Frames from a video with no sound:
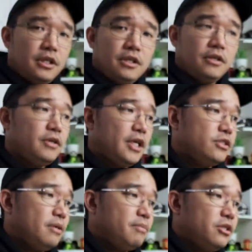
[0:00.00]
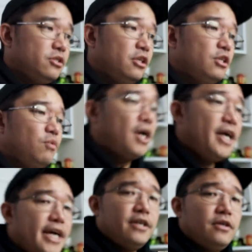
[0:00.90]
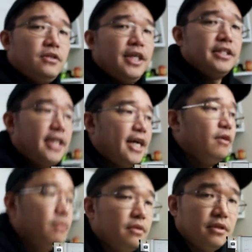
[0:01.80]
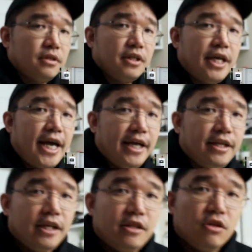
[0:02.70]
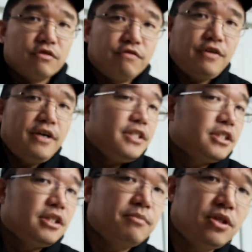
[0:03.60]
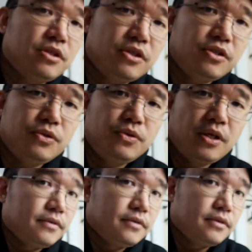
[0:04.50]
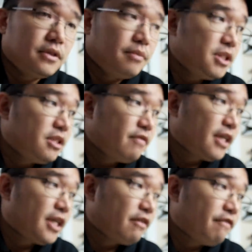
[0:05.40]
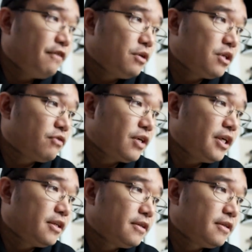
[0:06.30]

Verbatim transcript: Okay, so I'm gonna start the wide angle lens now, and it looks very similar to, let me see if I can get the focus right.